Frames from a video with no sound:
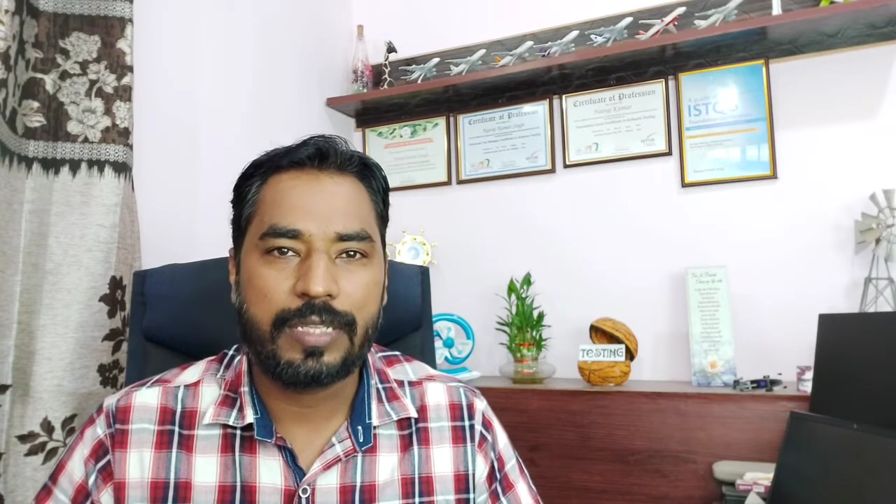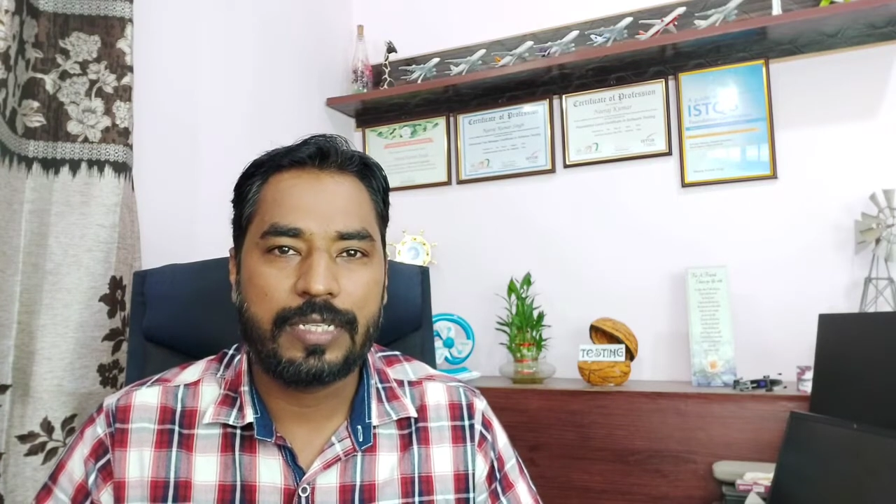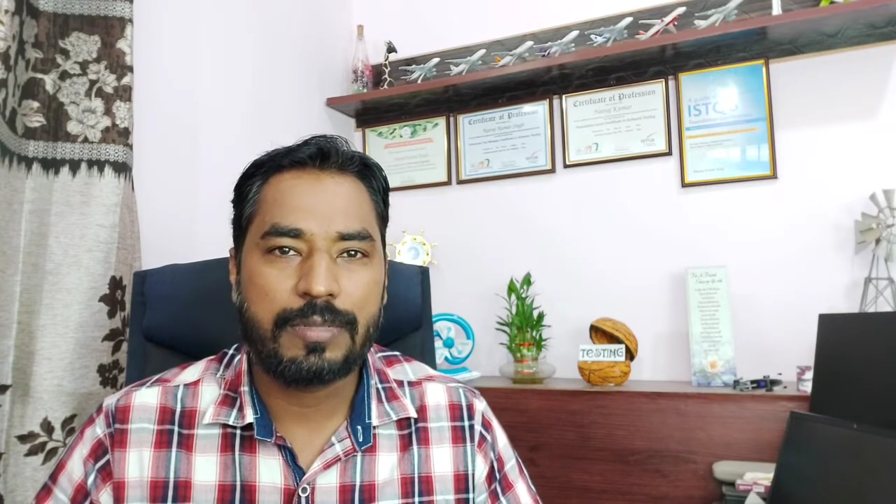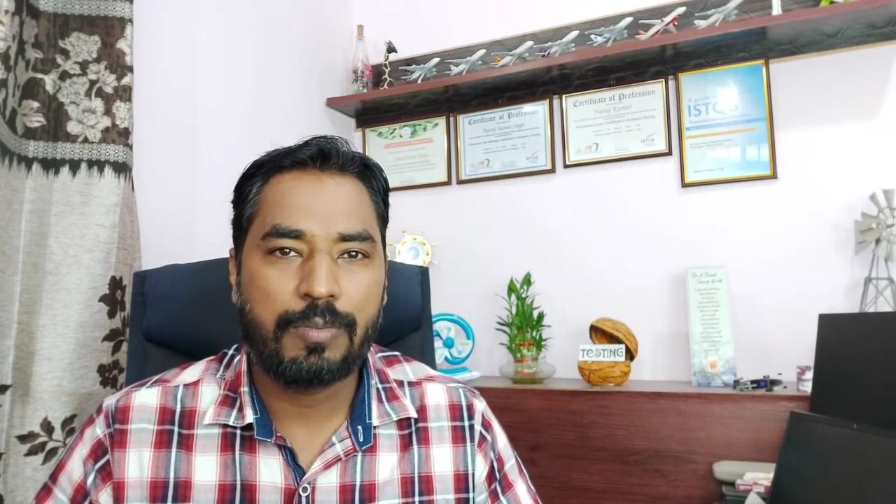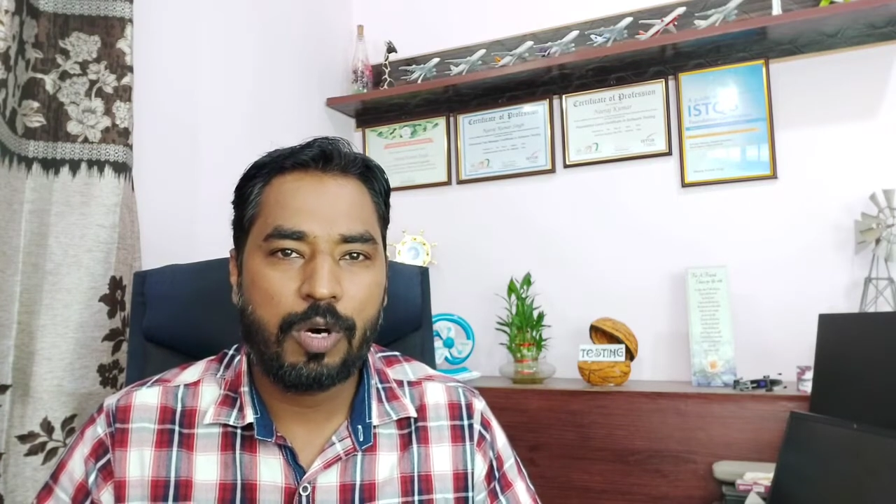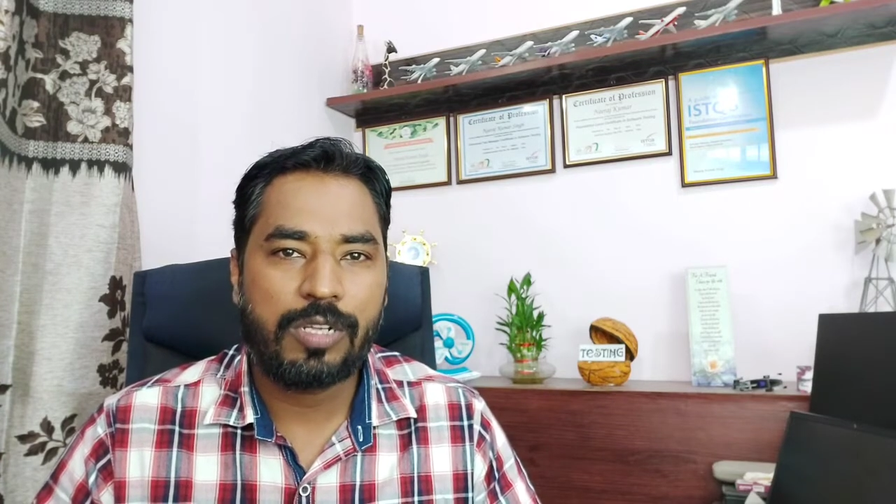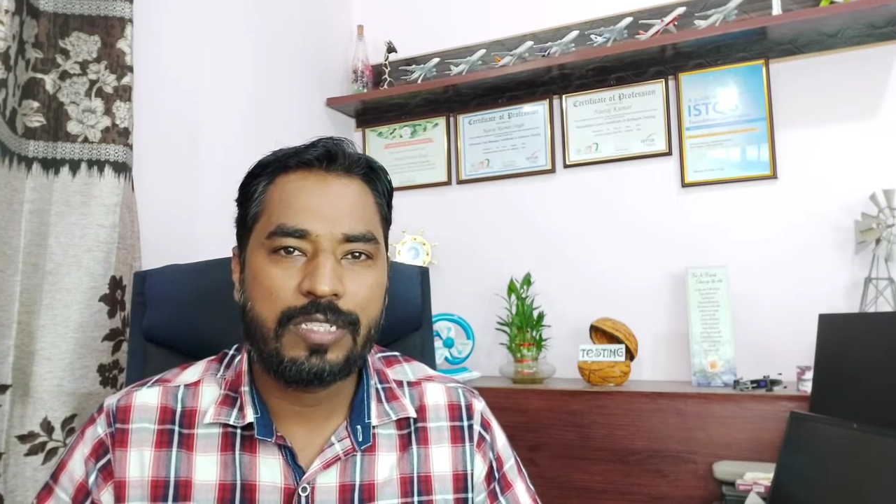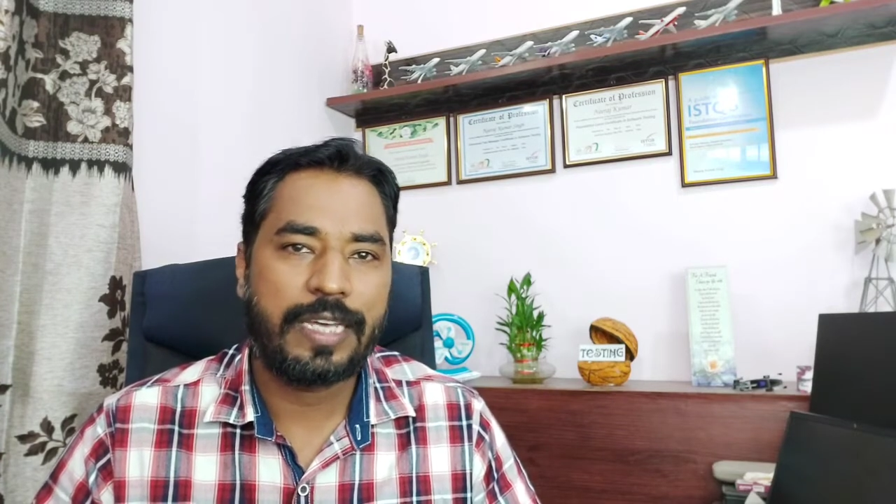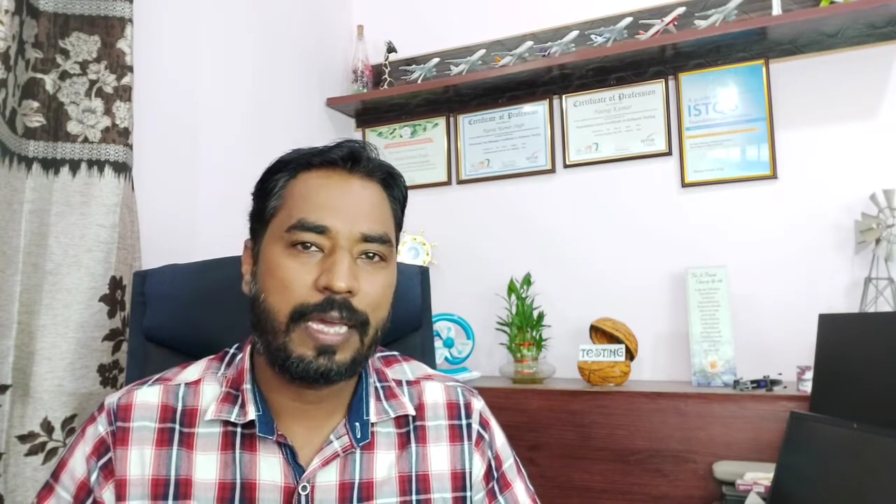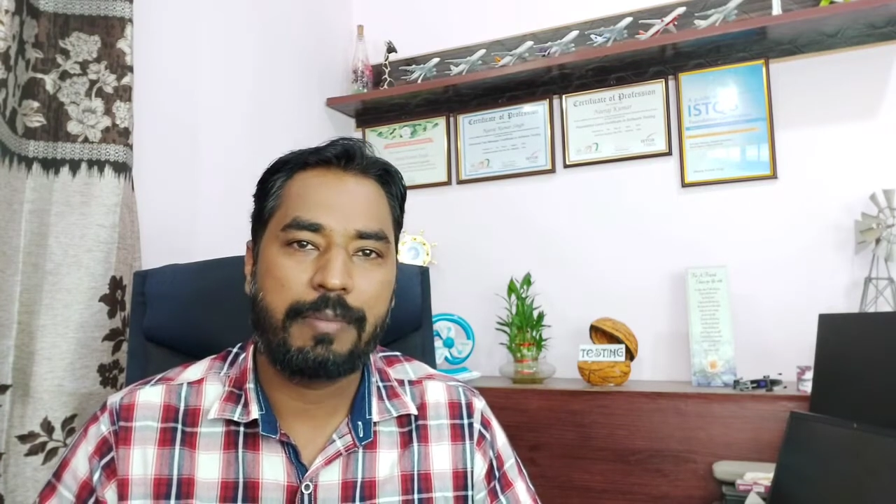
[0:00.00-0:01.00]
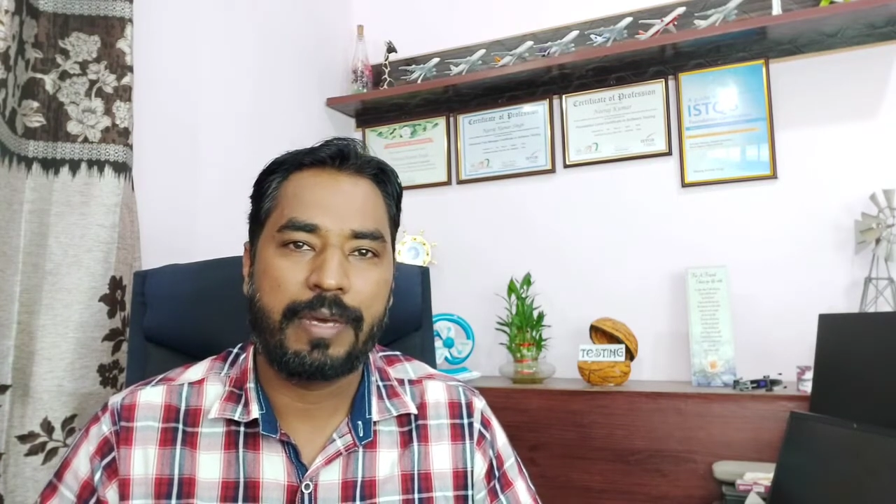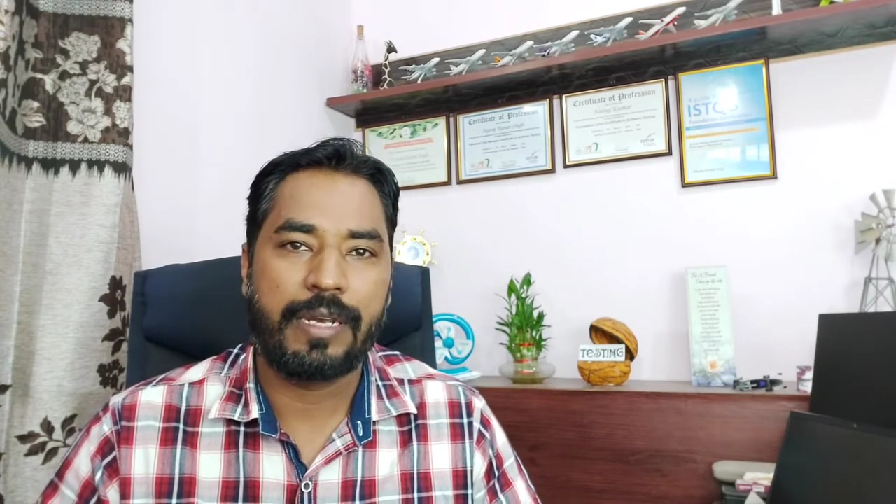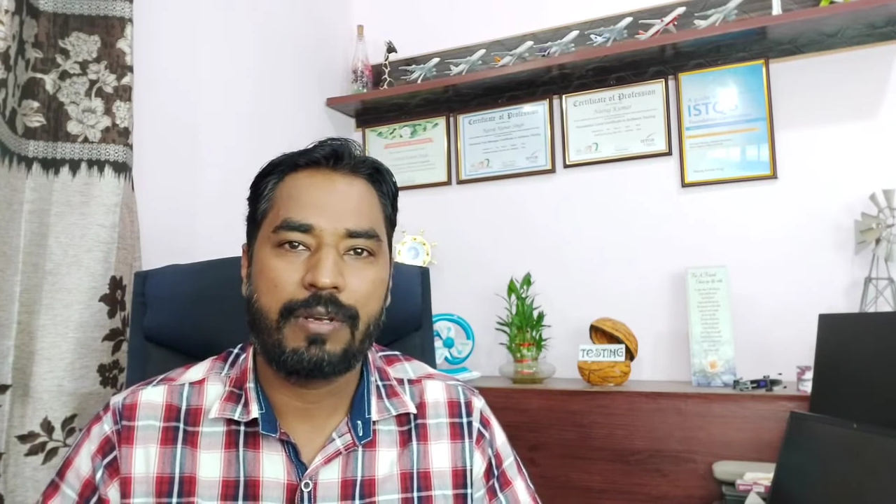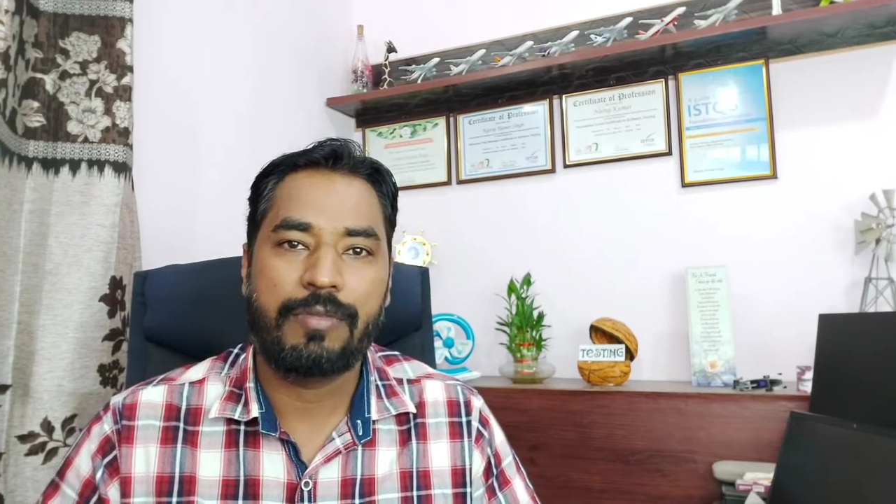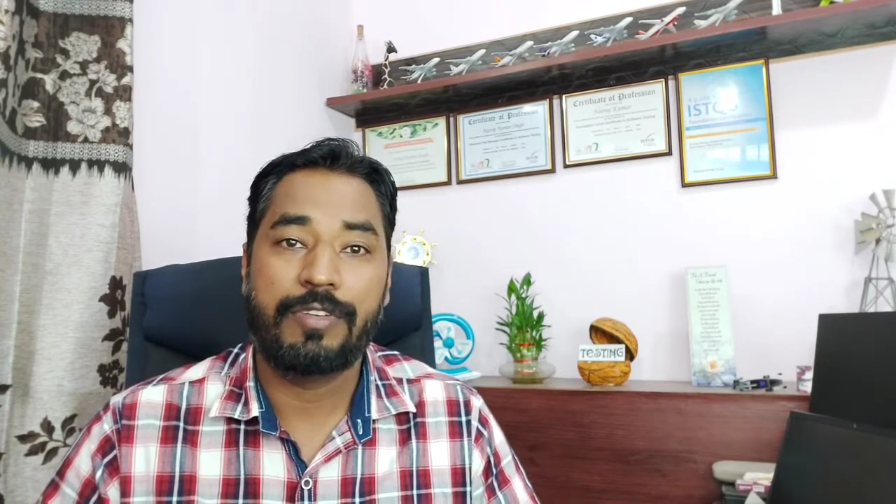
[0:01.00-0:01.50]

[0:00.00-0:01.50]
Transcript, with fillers: a small segment